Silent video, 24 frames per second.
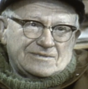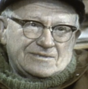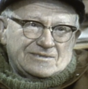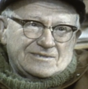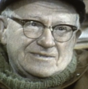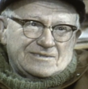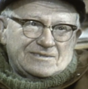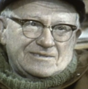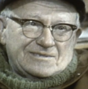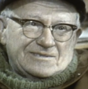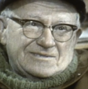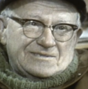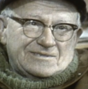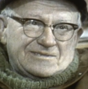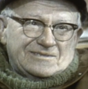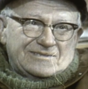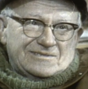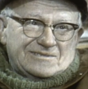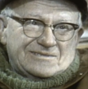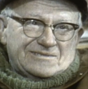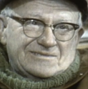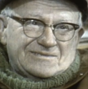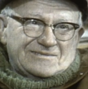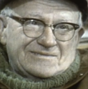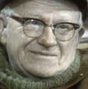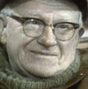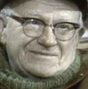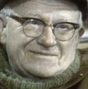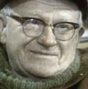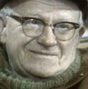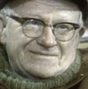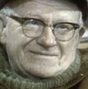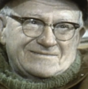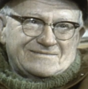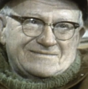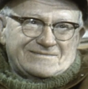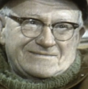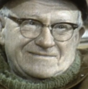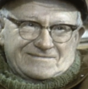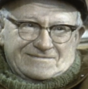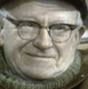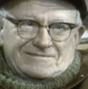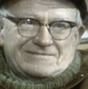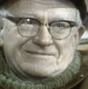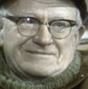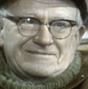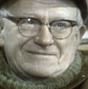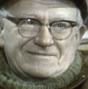
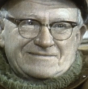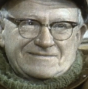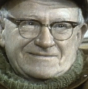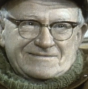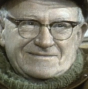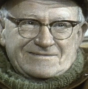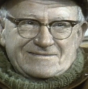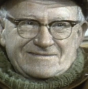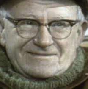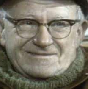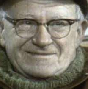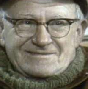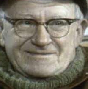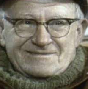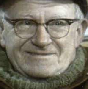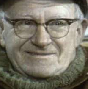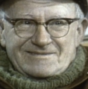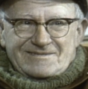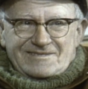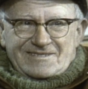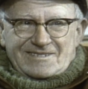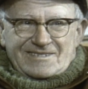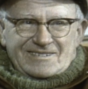[no speech]